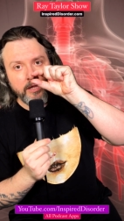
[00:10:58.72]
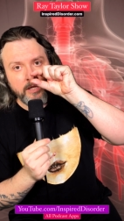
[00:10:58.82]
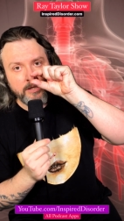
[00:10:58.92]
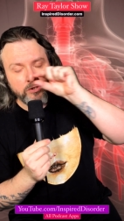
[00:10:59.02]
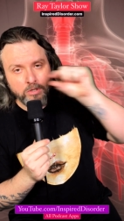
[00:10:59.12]

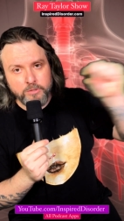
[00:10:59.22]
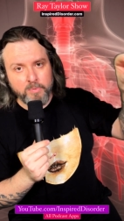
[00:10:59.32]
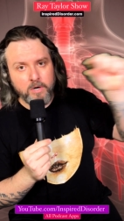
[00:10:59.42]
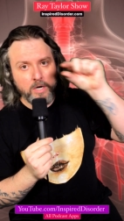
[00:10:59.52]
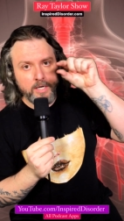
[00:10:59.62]
The search
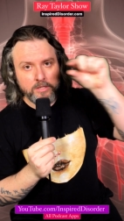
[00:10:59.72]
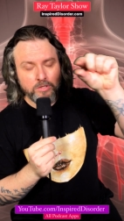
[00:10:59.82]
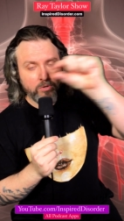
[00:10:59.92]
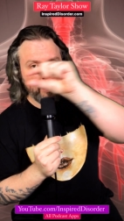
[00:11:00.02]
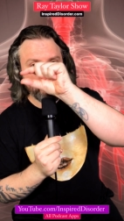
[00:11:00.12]
bar on
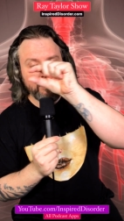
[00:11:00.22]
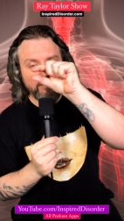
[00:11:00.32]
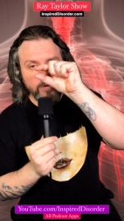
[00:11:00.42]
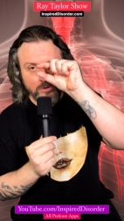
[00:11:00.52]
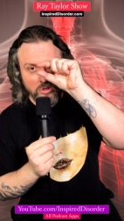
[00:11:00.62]
Instagram is the
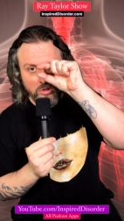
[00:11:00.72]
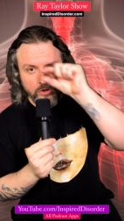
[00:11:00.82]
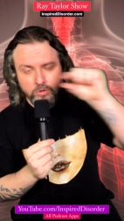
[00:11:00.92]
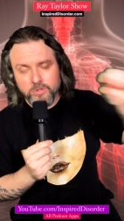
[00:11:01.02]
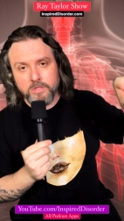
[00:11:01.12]
most
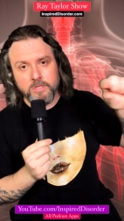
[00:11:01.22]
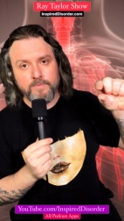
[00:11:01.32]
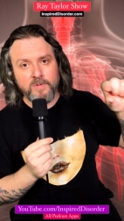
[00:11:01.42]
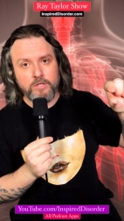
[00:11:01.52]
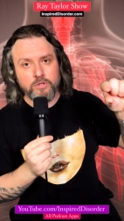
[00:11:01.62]
useless
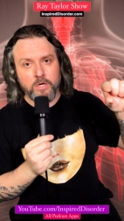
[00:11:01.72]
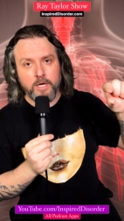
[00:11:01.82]
feature on